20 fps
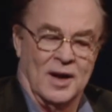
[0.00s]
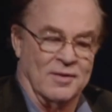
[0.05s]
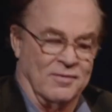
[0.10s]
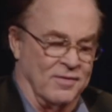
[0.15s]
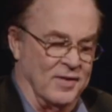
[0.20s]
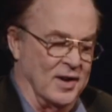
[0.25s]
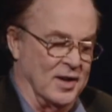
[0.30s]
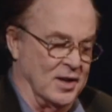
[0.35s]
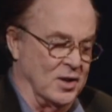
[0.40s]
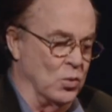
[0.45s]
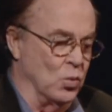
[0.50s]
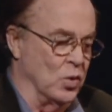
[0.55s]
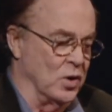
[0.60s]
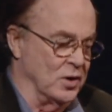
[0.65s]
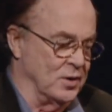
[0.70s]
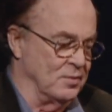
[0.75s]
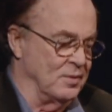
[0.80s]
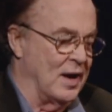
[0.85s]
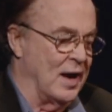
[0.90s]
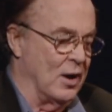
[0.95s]
I finally
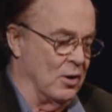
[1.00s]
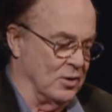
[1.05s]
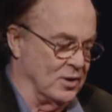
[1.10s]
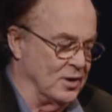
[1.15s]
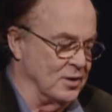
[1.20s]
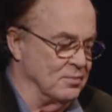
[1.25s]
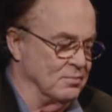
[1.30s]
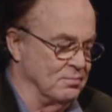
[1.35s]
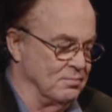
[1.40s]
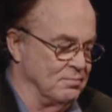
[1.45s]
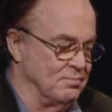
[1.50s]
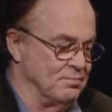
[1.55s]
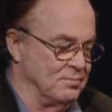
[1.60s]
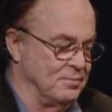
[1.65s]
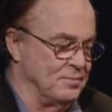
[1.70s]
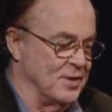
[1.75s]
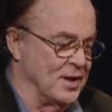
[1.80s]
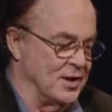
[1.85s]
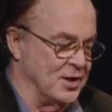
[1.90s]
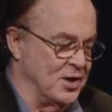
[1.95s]
won out and
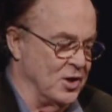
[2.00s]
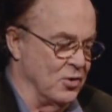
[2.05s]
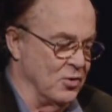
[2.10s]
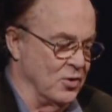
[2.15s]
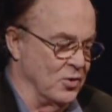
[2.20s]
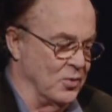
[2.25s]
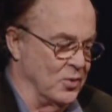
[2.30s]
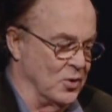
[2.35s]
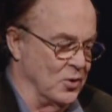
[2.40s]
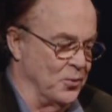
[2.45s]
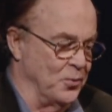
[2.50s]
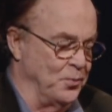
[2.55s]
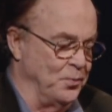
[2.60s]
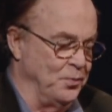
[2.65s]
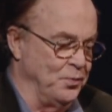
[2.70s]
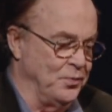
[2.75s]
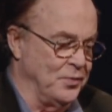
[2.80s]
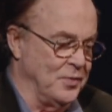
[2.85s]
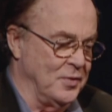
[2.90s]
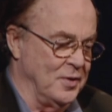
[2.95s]
got Darren the role.
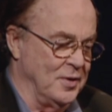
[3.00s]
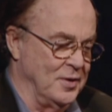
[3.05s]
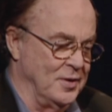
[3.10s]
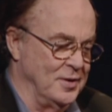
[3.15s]
Mm-hmm.